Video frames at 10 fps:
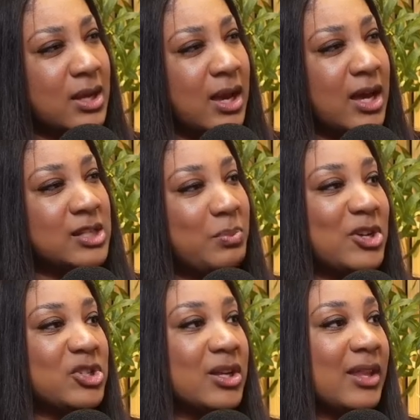
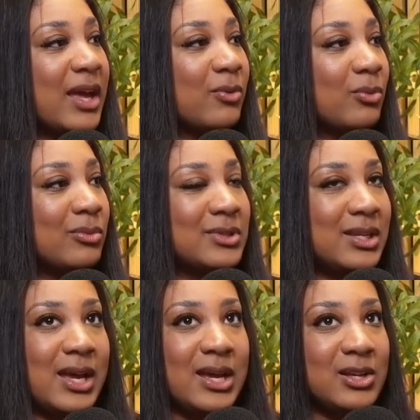Especially like
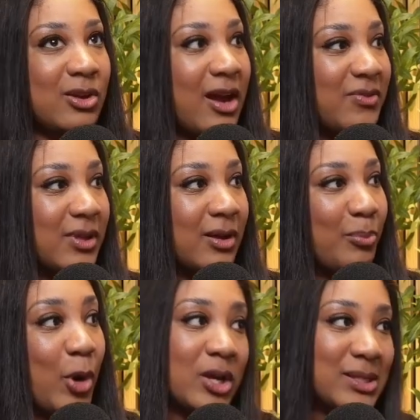today you have the
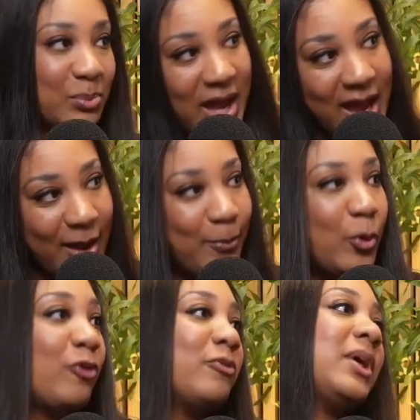boss babe
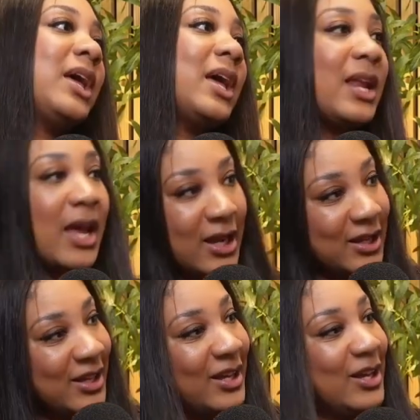movement and
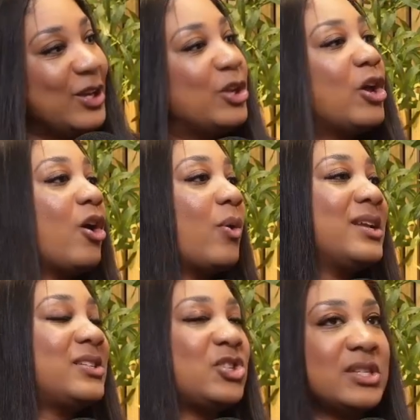and
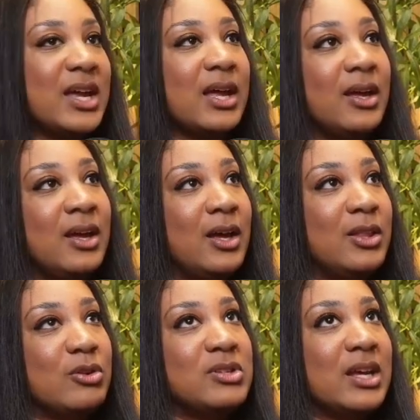it's just like
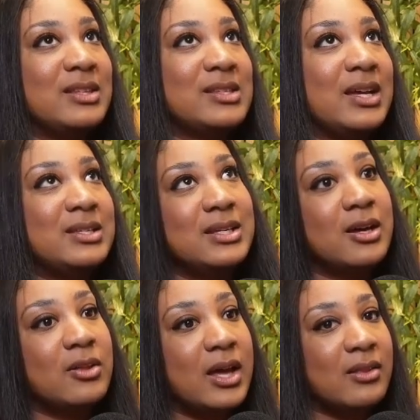there's like this
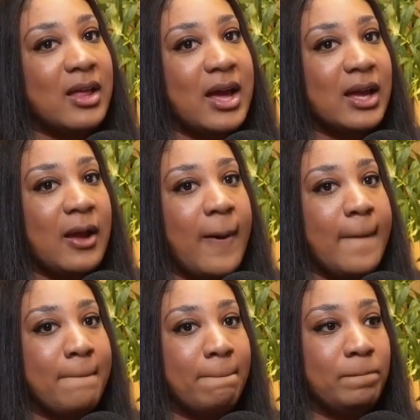idea that like
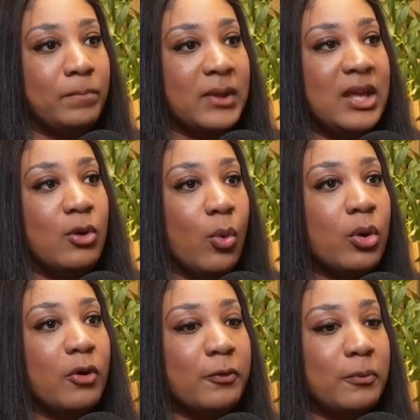in
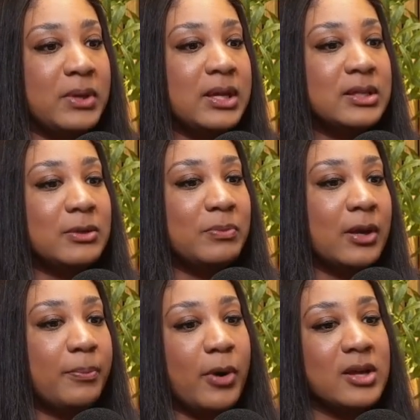order for me to be a
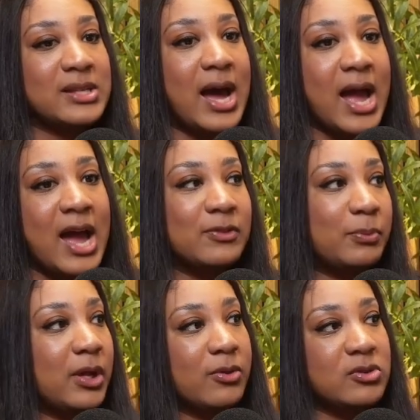boss, I have to
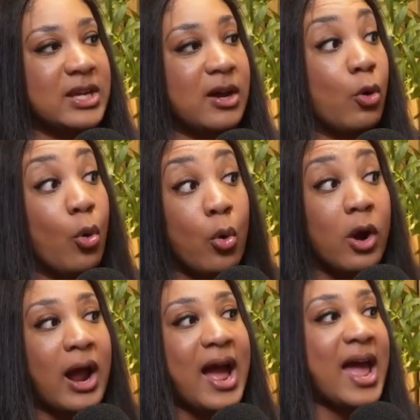put others down,
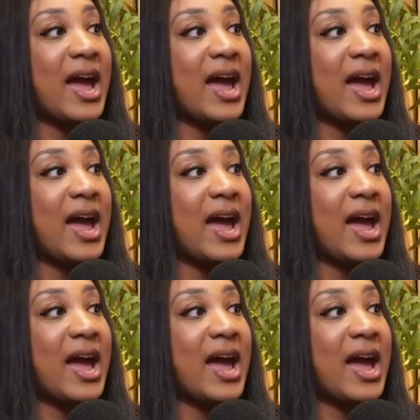or I have